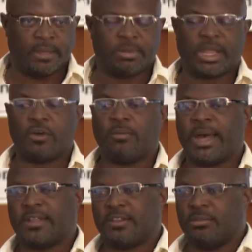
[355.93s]
But I go
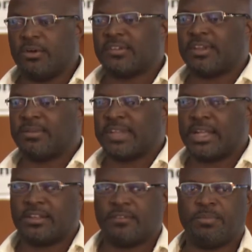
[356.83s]
back to the most
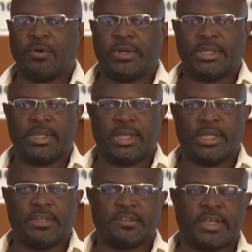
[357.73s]
substantive point
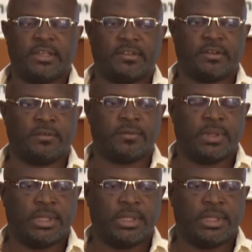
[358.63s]
in the sense of